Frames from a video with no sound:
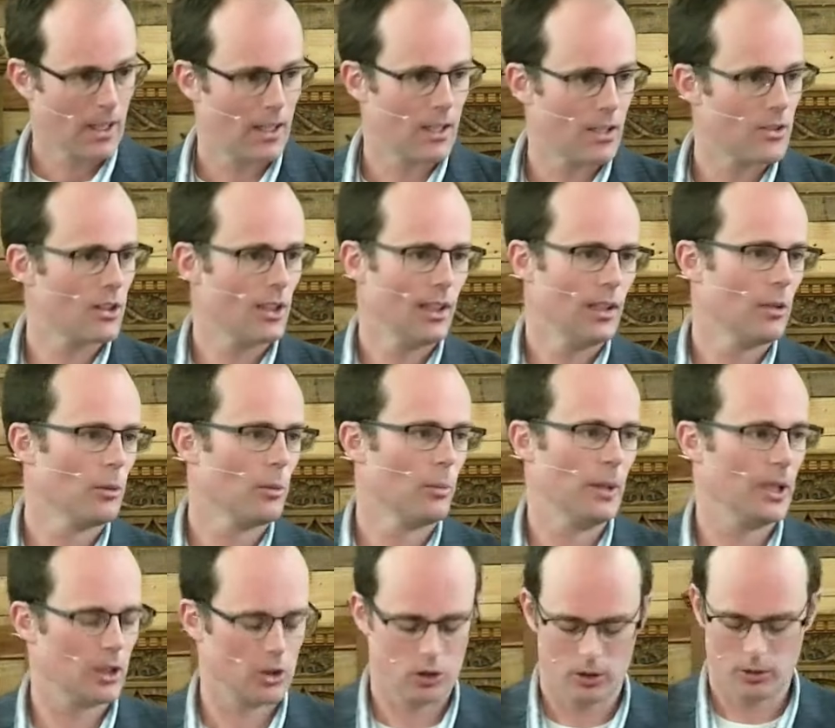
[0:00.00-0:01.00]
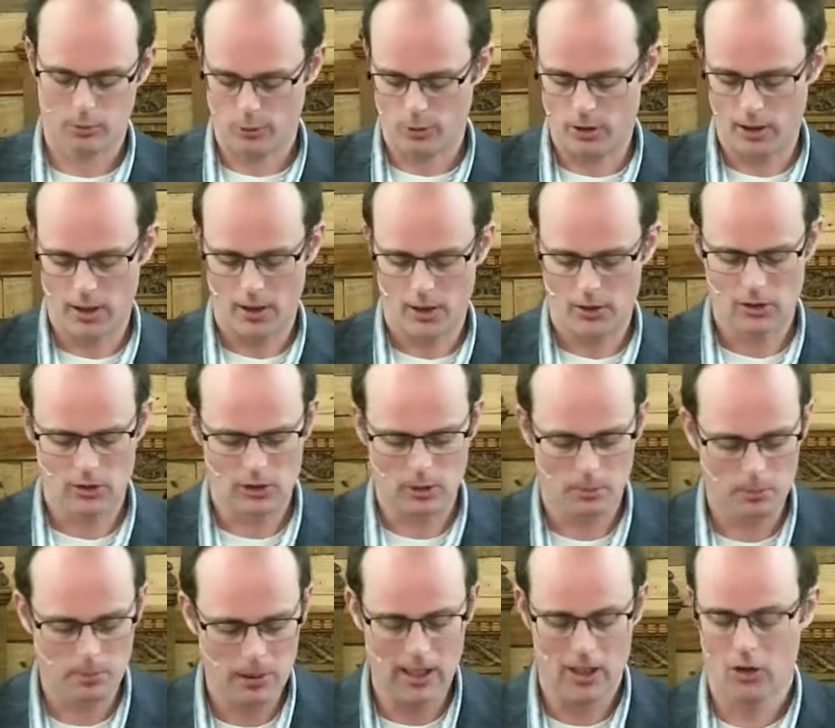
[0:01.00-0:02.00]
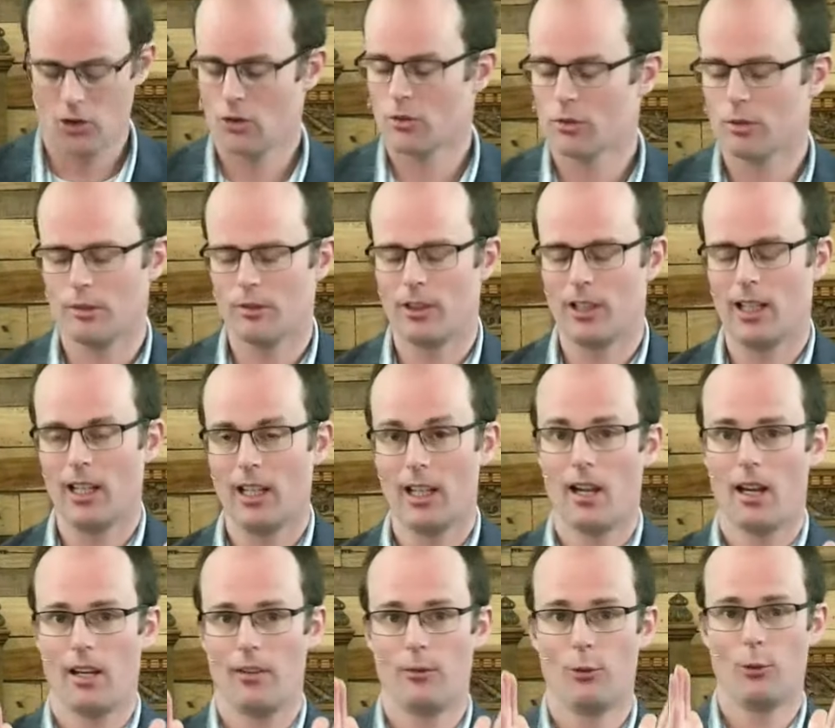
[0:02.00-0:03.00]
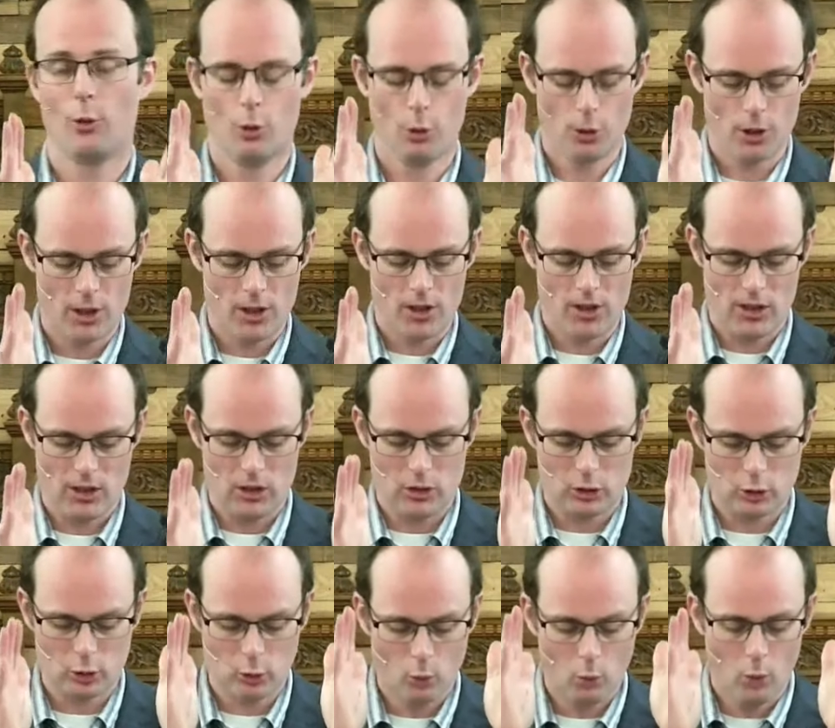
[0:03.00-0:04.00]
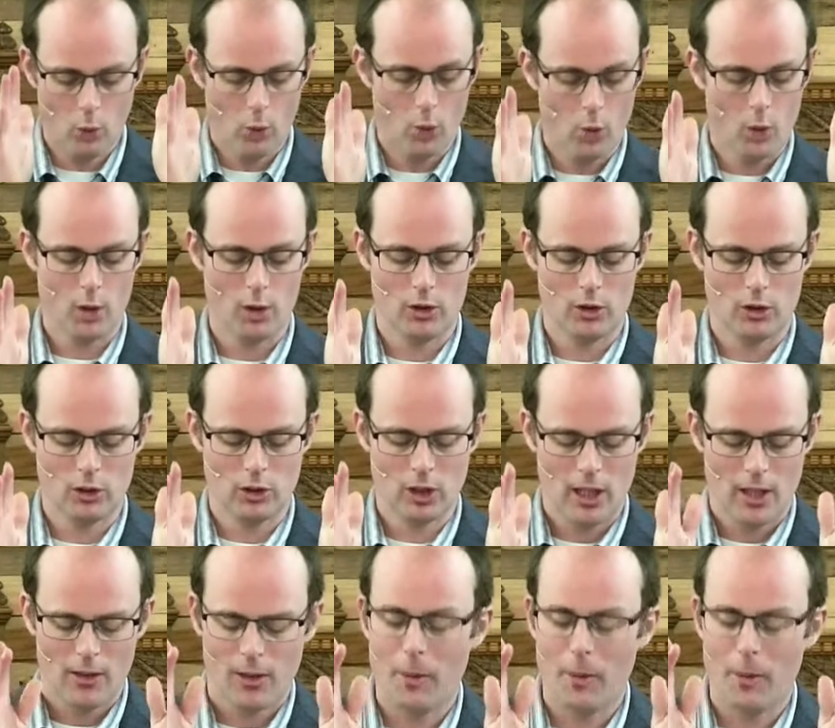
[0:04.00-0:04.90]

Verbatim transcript: And it's a little picture for us. It's a picture of a life oriented towards